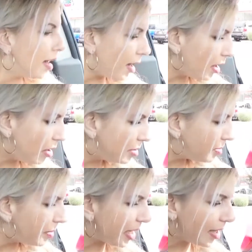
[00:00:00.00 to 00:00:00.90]

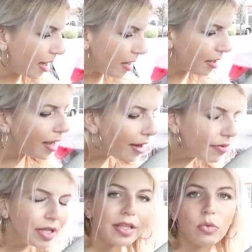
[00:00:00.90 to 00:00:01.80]
But yeah,
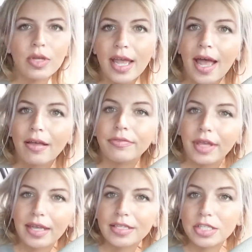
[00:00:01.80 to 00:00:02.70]
everything we have
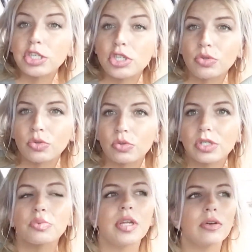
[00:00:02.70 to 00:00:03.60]
gets
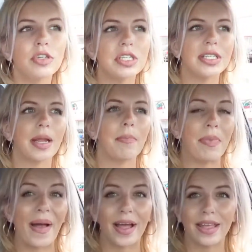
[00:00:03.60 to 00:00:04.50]
used. We don't just like
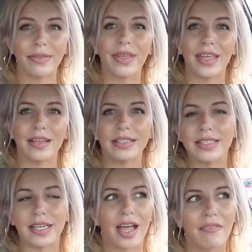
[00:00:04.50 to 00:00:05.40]
buy
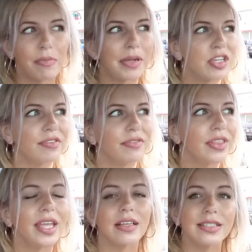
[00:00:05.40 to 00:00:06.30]
things and have a bunch of
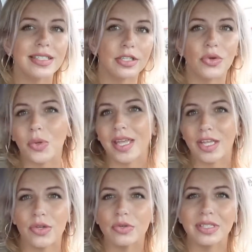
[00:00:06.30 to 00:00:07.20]
things that don't get
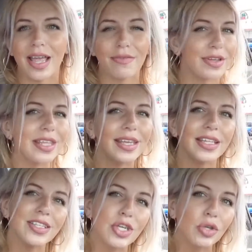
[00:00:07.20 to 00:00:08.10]
used. Everything
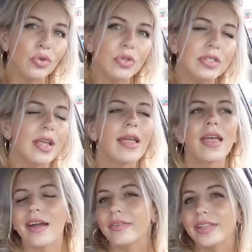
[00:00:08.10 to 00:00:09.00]
gets used,
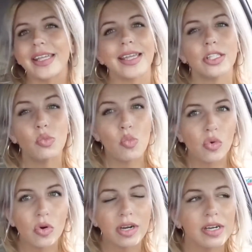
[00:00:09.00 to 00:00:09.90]
everything gets
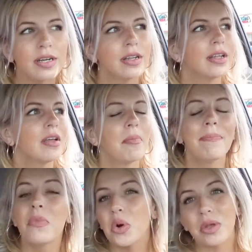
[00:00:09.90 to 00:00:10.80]
worn
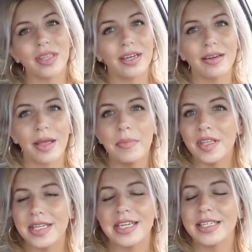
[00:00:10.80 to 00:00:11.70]
more than a
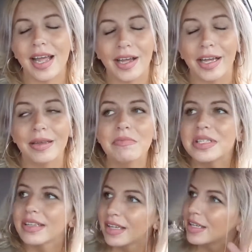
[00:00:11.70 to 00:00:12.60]
million
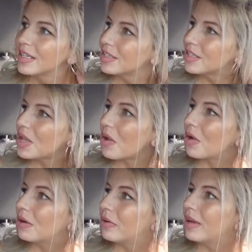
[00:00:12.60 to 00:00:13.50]
times.
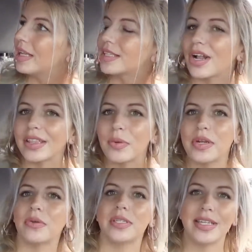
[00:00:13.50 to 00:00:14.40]
So it's not that we
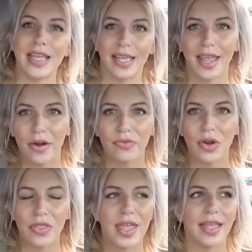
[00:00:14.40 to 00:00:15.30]
don't take care of
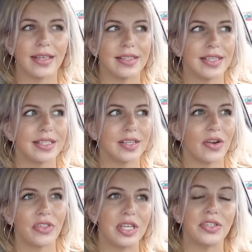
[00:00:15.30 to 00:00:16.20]
our things, it's
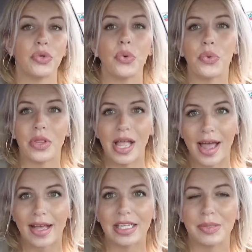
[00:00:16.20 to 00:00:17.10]
our things don't
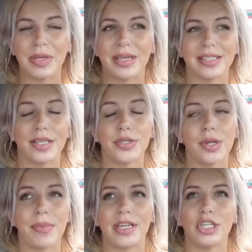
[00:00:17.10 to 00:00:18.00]
last because things
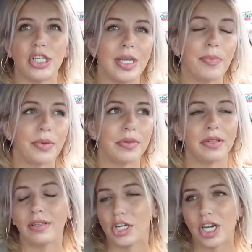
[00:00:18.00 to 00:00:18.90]
are made
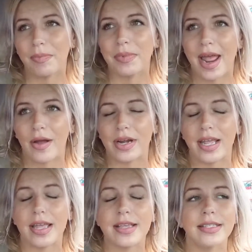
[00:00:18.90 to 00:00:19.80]
cheap
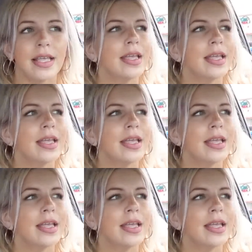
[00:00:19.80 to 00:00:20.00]
nowadays.